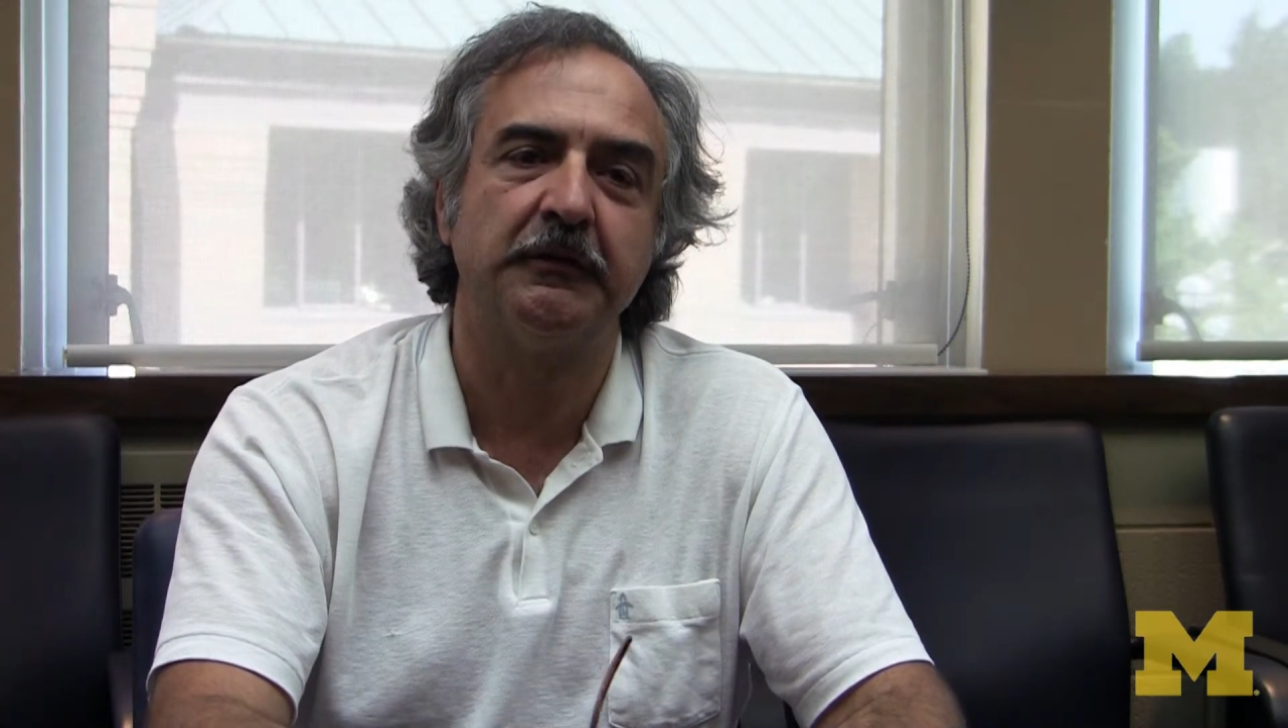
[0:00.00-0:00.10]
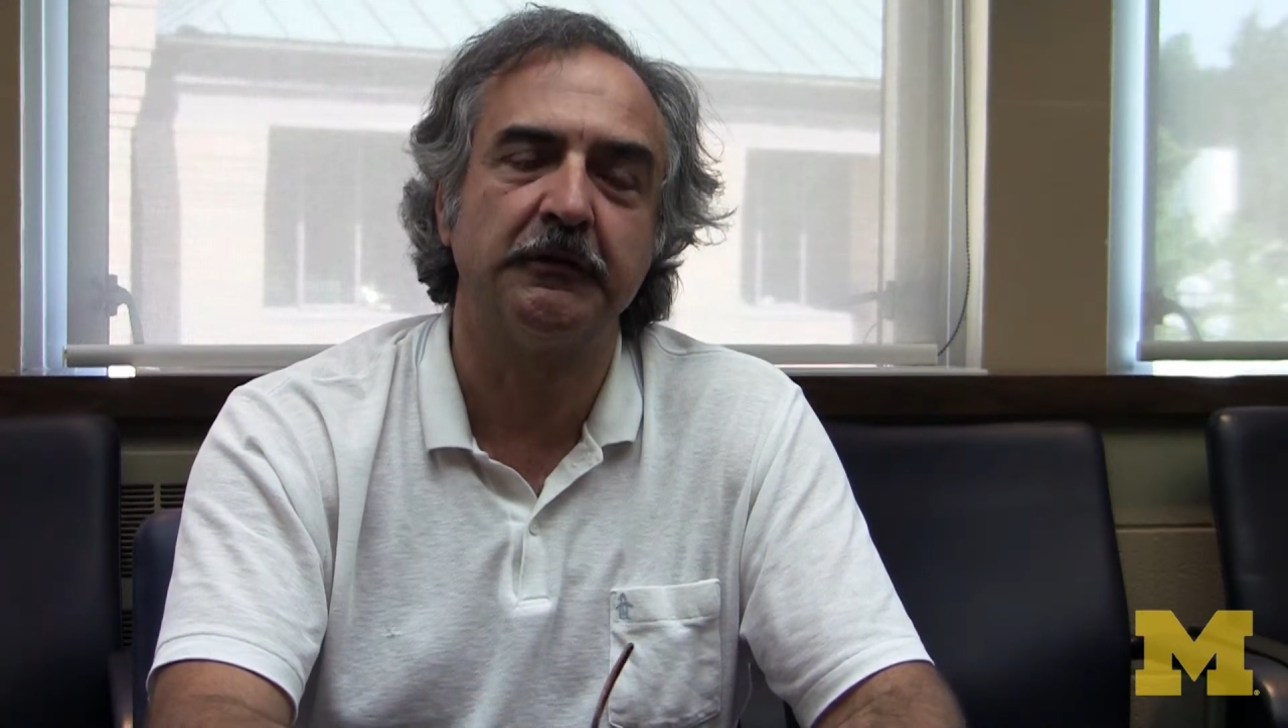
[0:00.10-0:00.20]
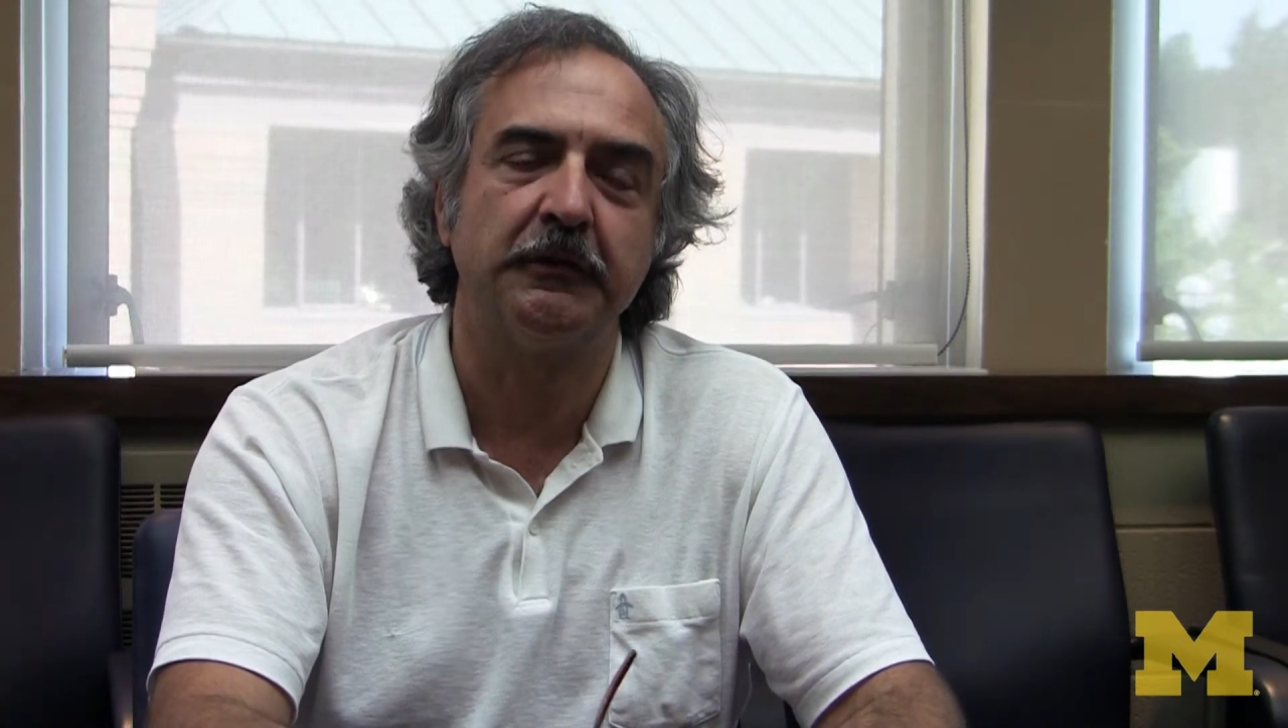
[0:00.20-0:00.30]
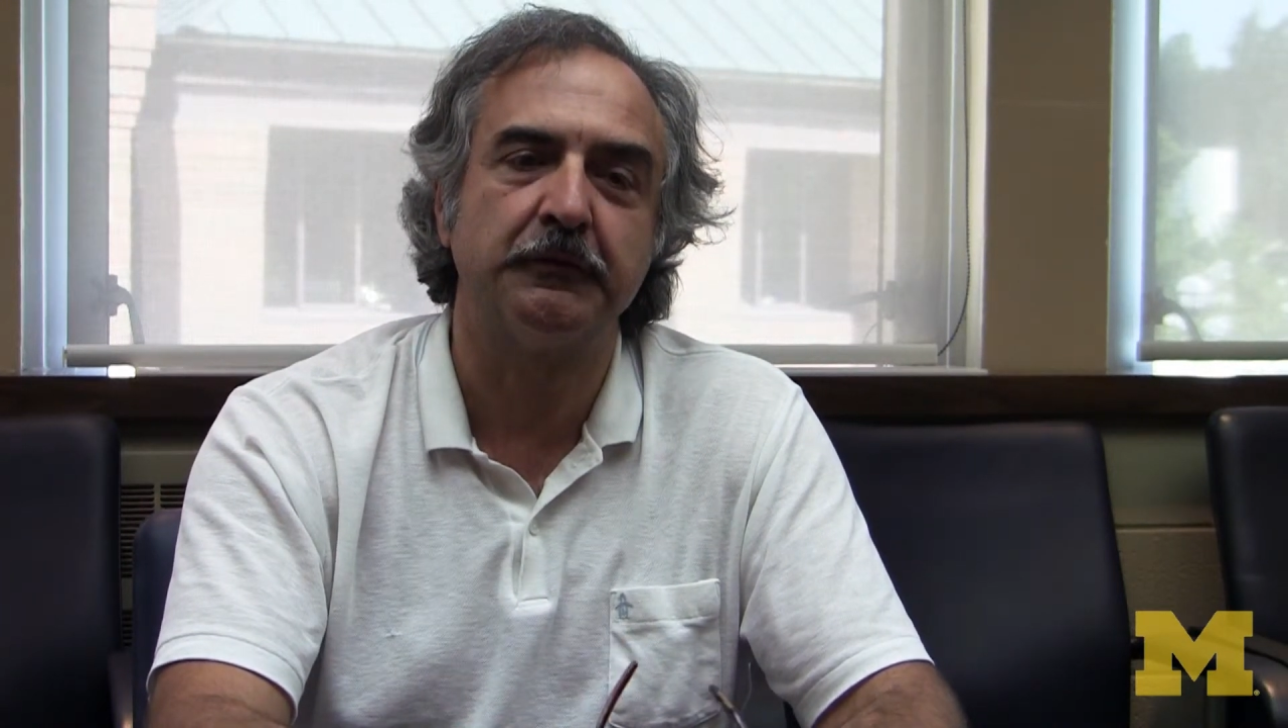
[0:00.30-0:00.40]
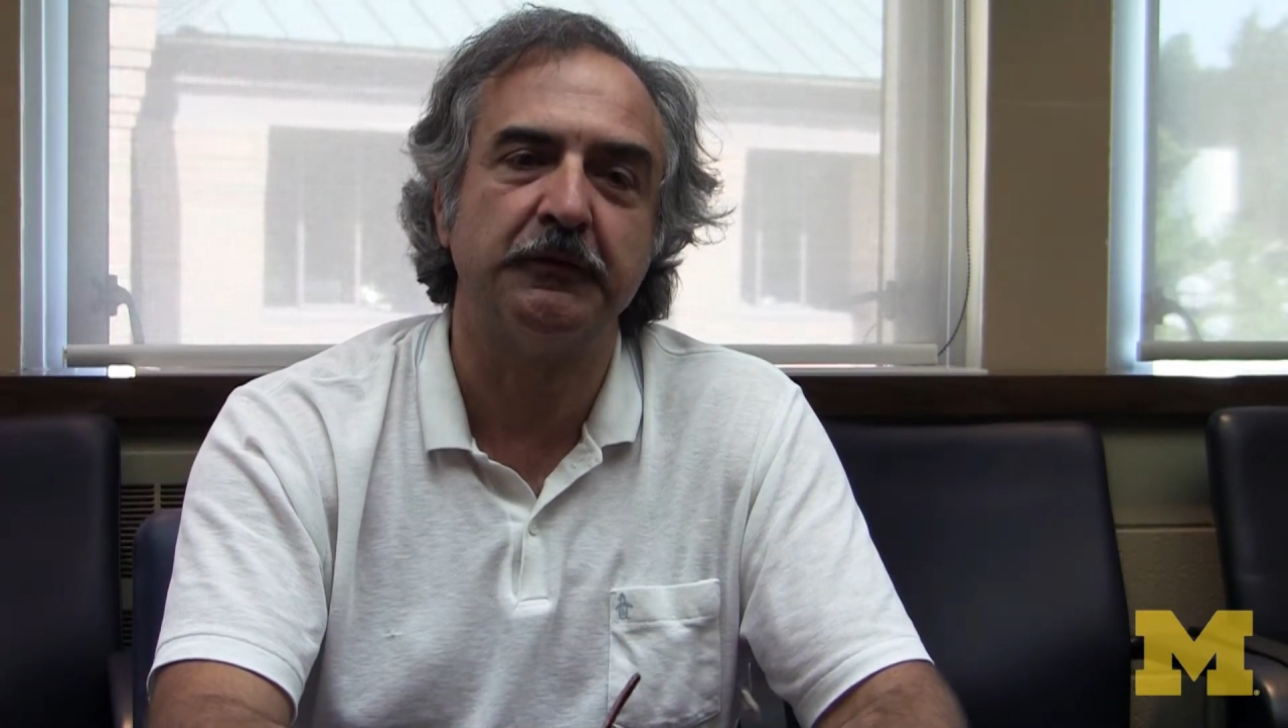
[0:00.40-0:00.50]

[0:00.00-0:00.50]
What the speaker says: order to